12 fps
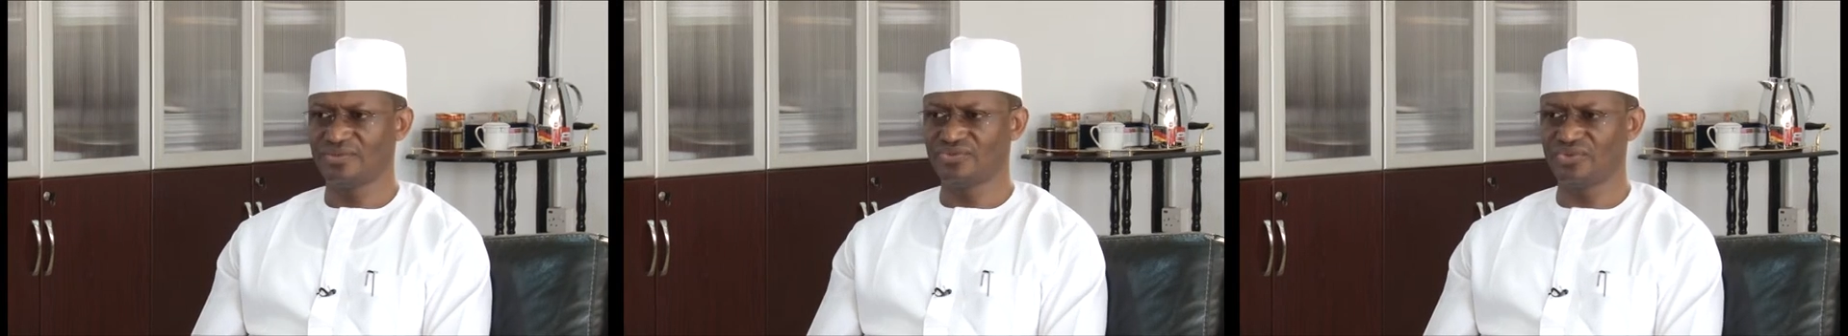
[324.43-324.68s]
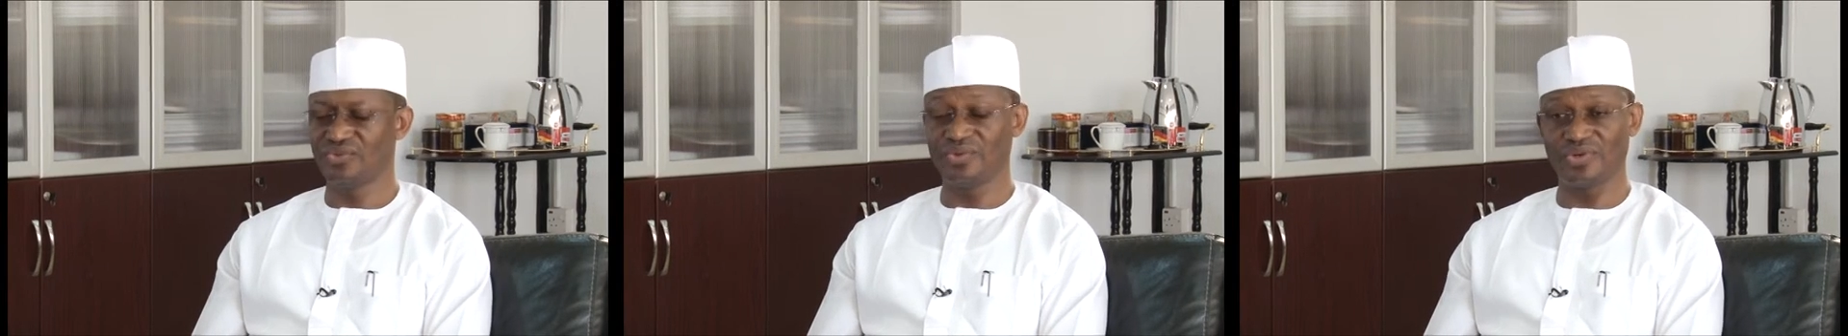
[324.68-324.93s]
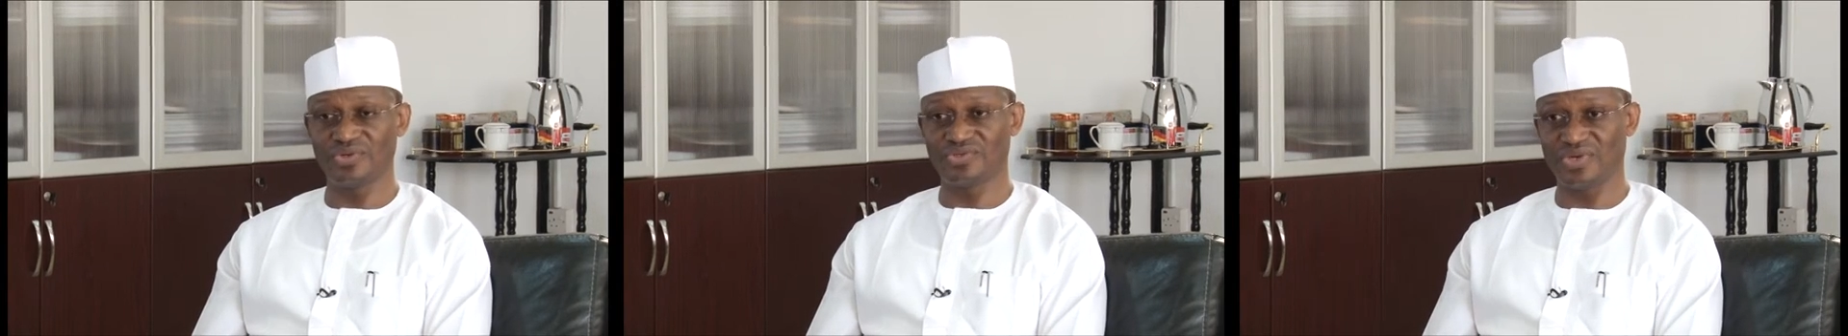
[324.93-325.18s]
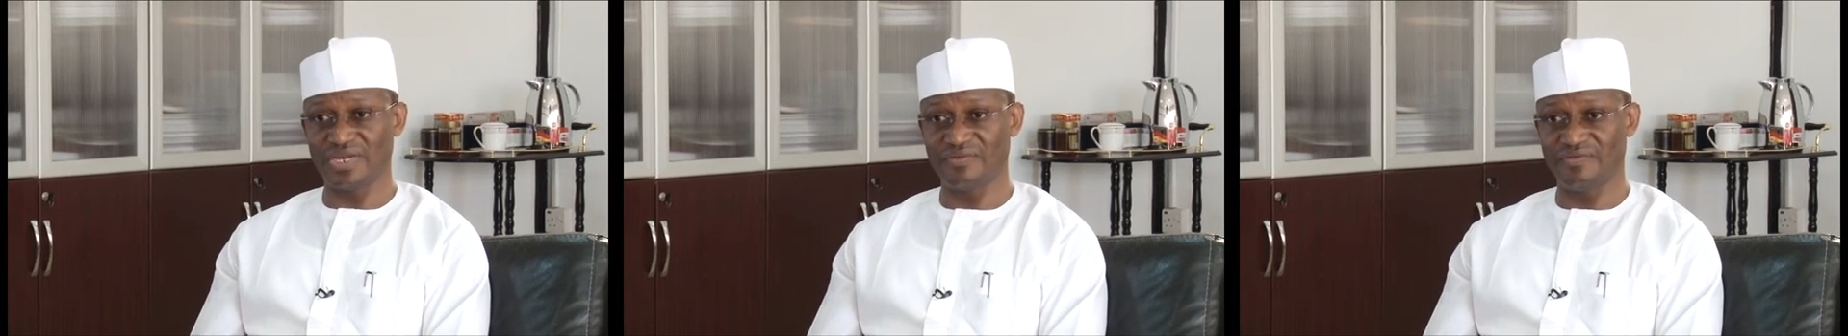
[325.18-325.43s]
Two, we
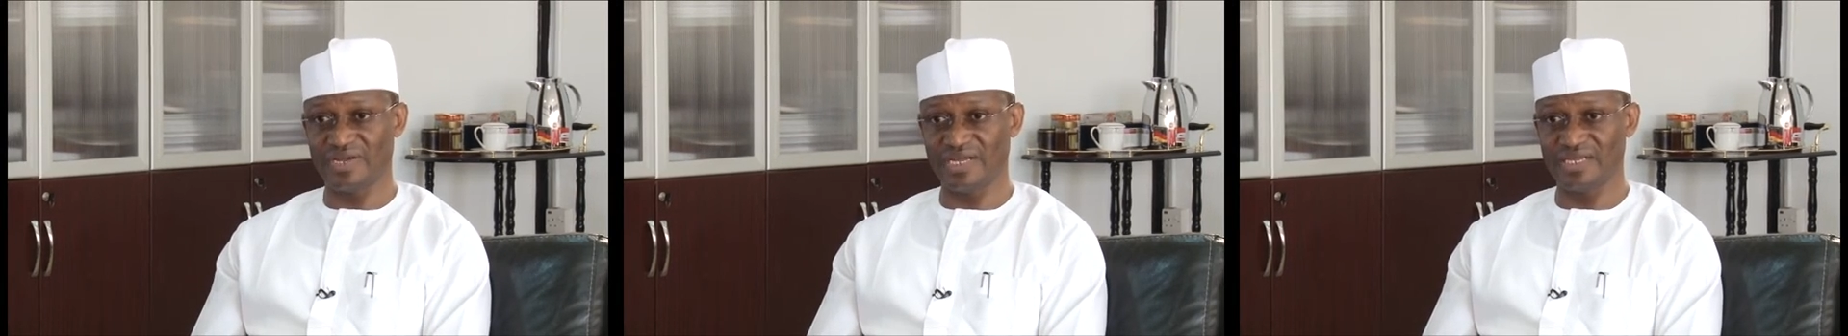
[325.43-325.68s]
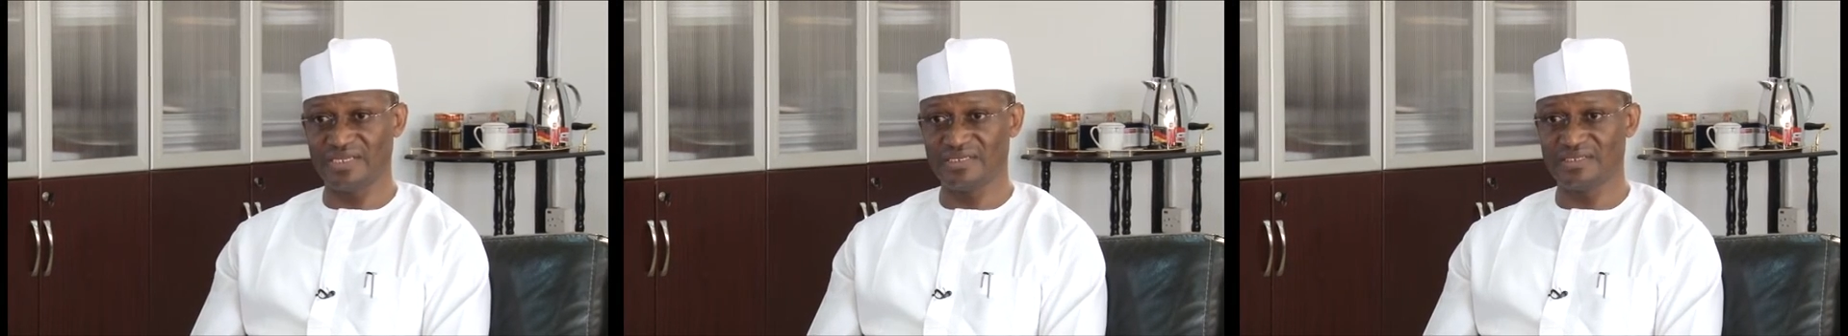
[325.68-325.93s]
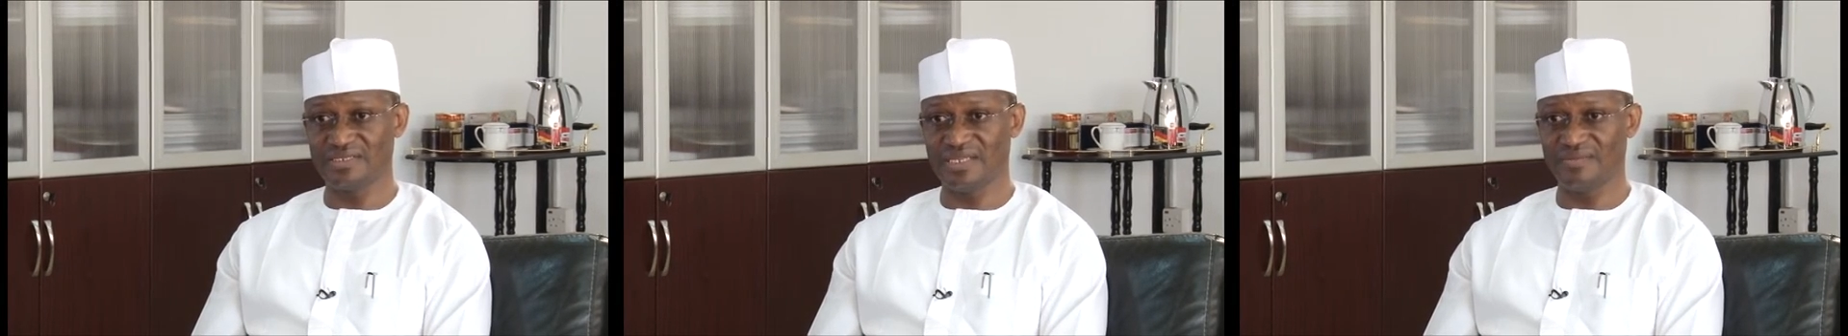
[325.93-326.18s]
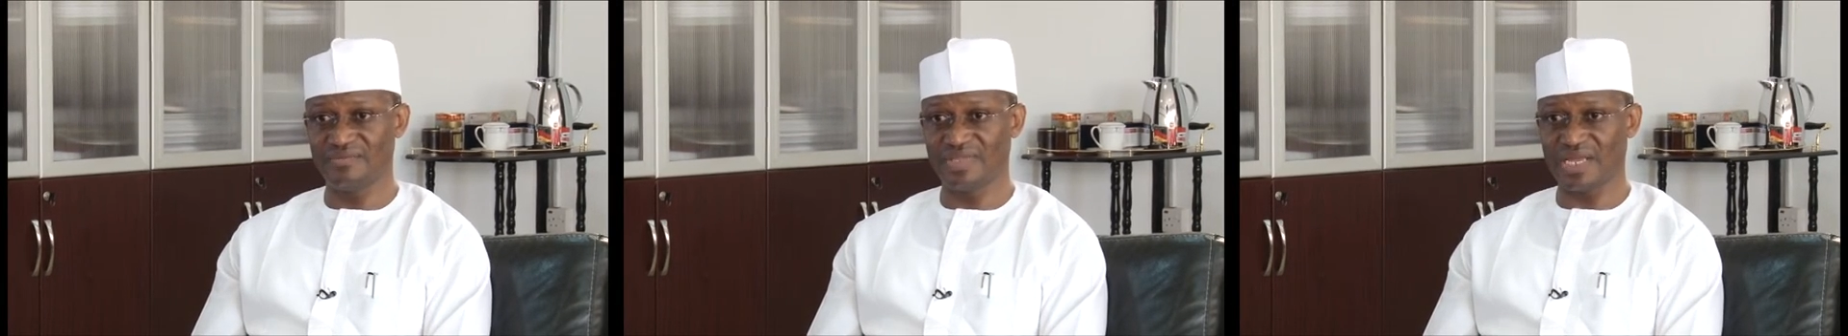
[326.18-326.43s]
also advise
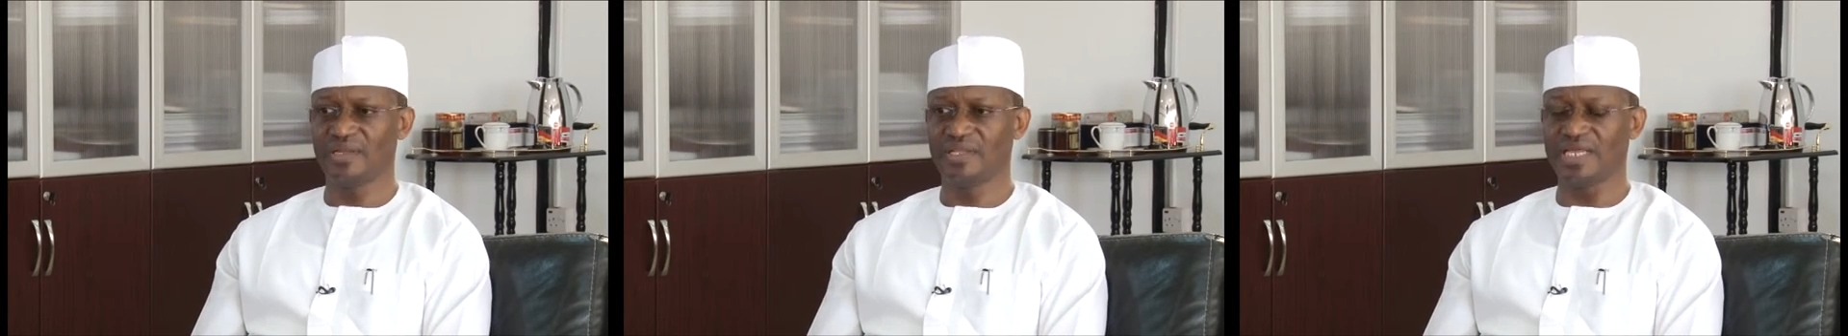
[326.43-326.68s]
them that